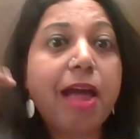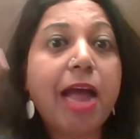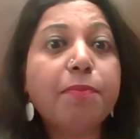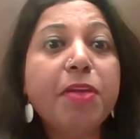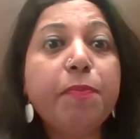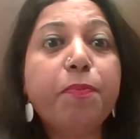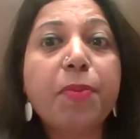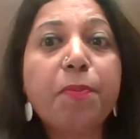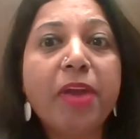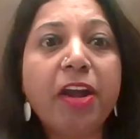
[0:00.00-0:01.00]
and be
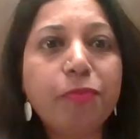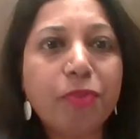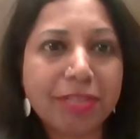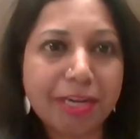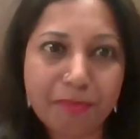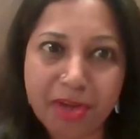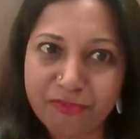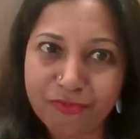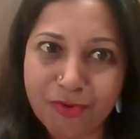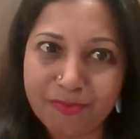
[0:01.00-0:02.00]
prepared for that
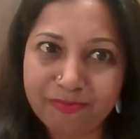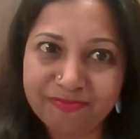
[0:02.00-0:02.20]
platform.